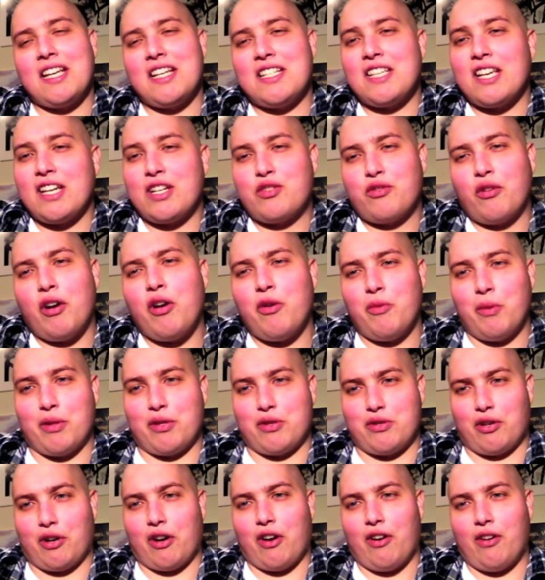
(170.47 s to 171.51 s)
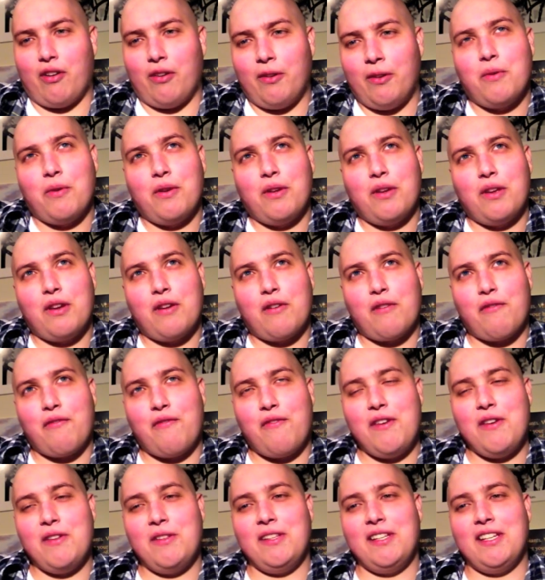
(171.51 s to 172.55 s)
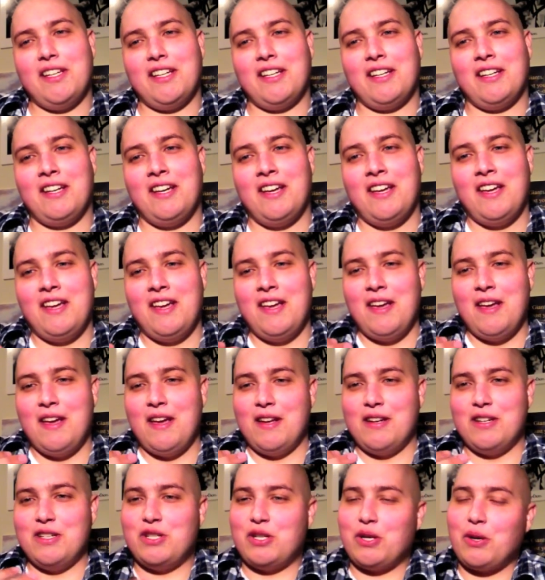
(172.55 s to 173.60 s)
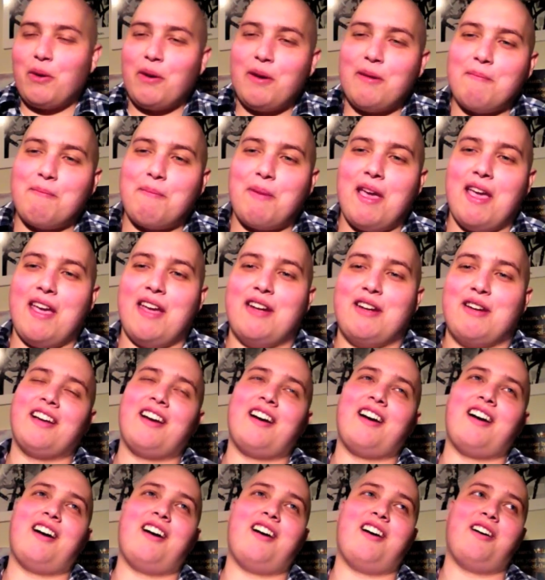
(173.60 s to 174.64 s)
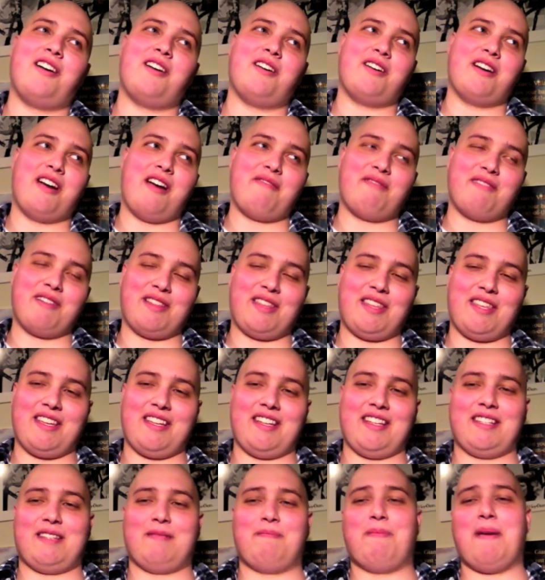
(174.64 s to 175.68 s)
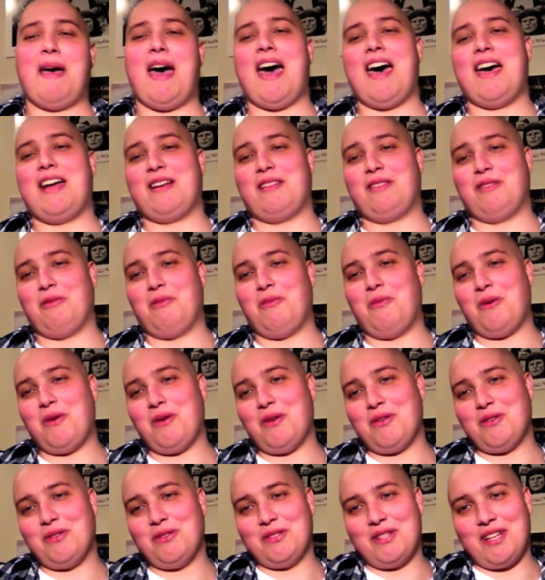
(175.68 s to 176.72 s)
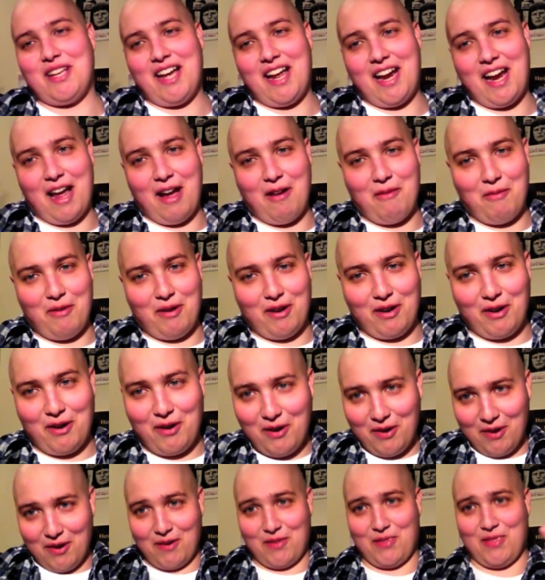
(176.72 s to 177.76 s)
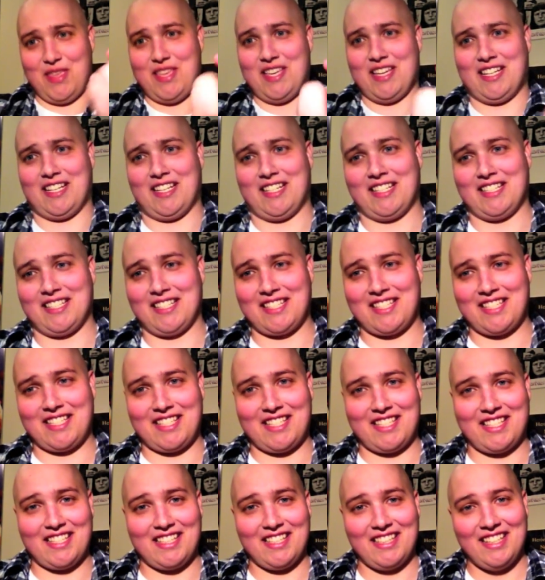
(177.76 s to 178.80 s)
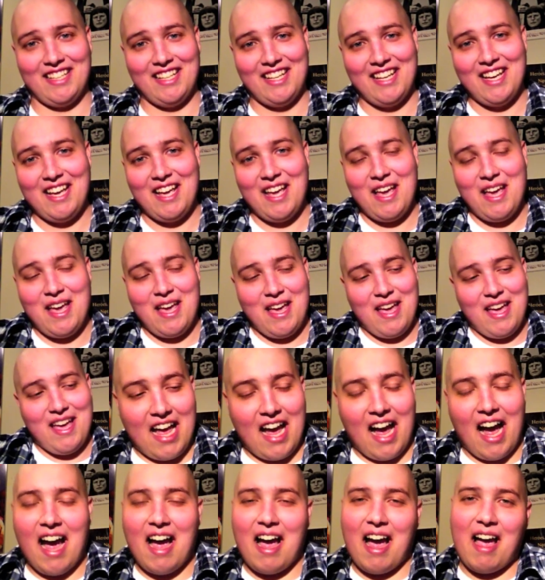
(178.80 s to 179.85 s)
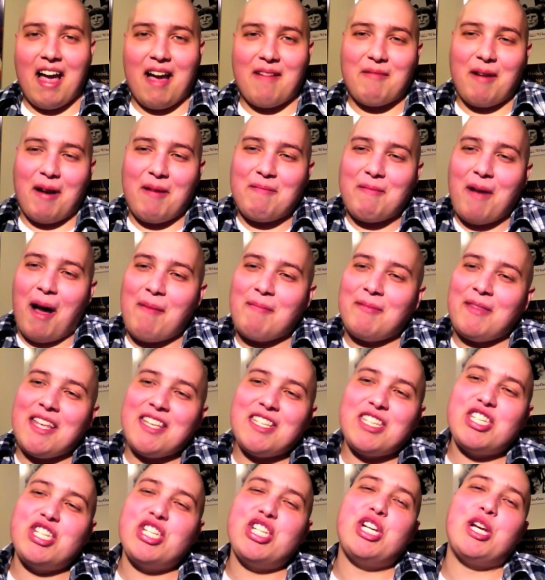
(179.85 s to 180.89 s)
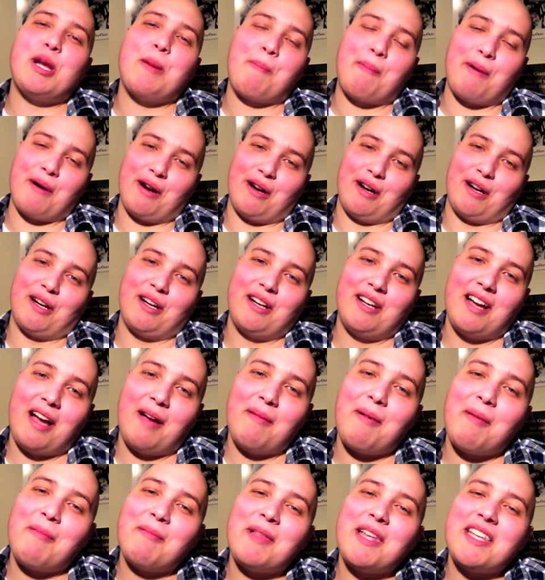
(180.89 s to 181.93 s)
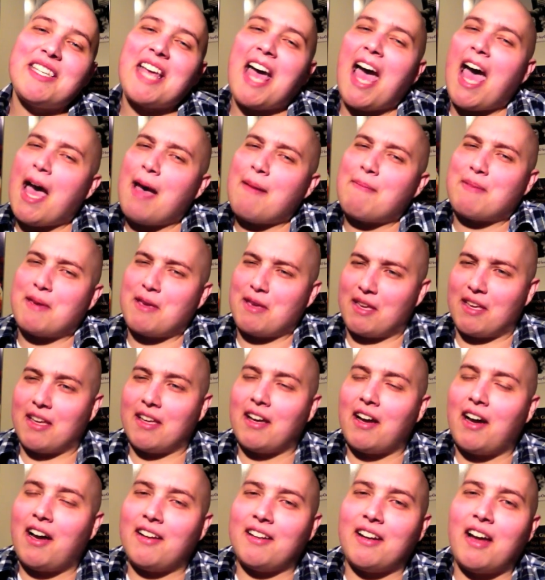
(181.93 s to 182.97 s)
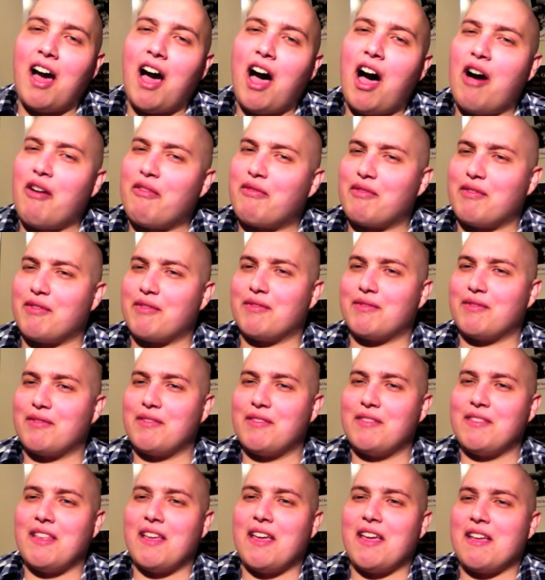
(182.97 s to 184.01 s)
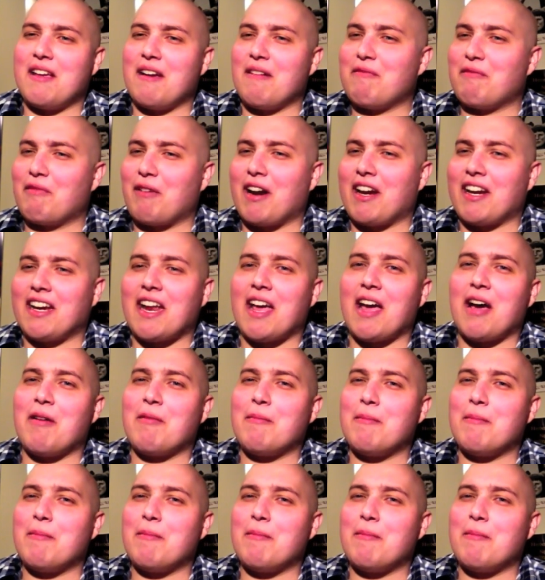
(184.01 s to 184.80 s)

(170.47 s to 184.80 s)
like drug withdrawal. You're feeling joint pain. Oh, everything is bad in the world, and I want to hurt things. I'm less chipper. I'm less happy off of right now,